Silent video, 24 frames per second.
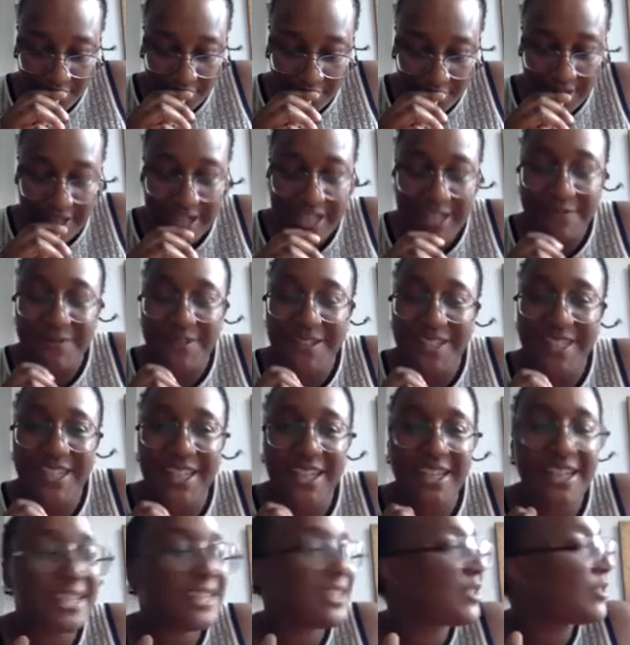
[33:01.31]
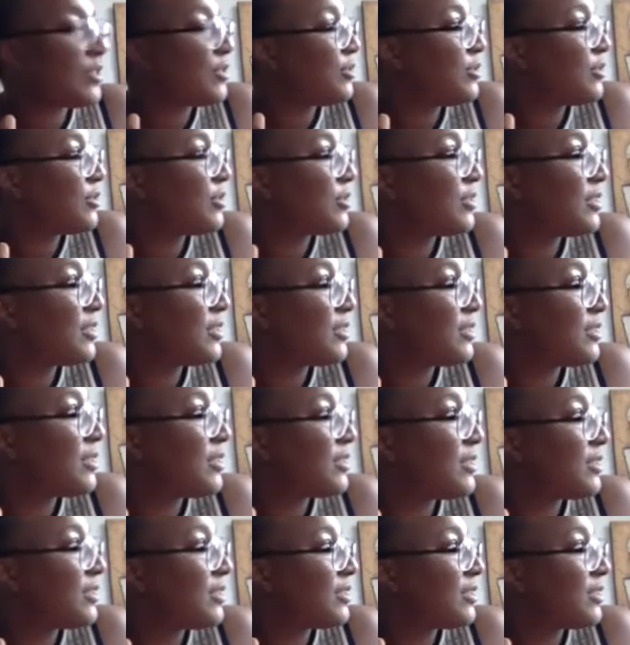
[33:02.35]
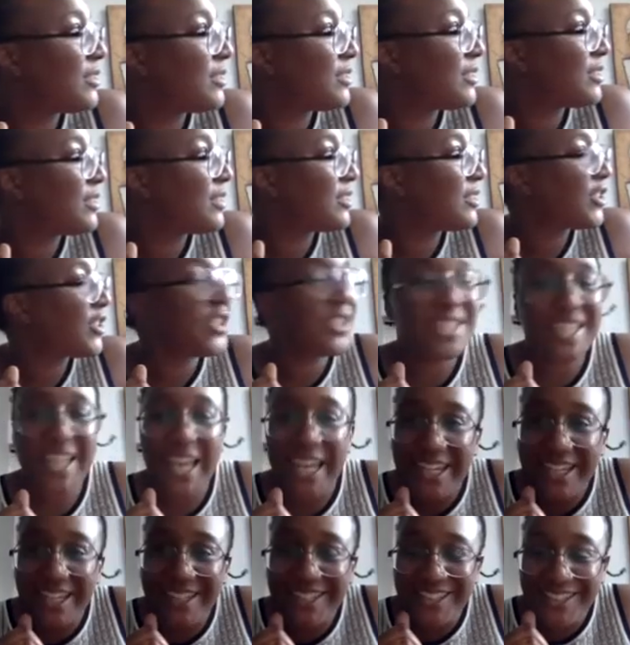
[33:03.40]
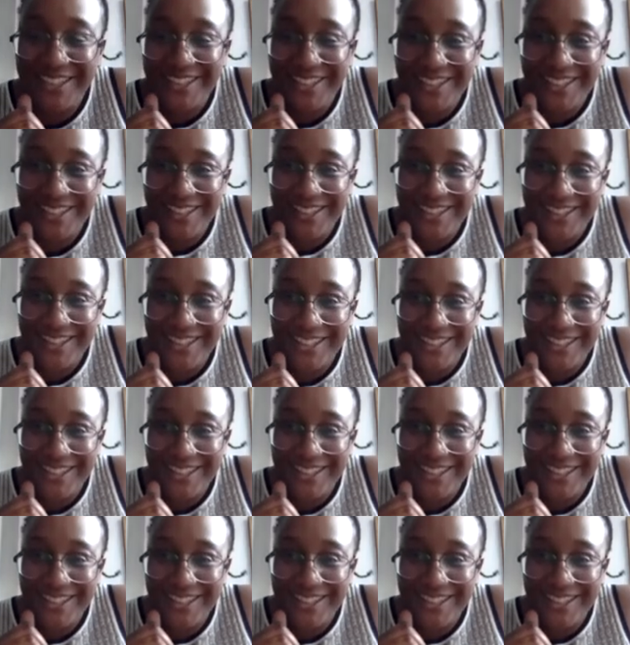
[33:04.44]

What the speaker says: I'll have to get it, called Contagious.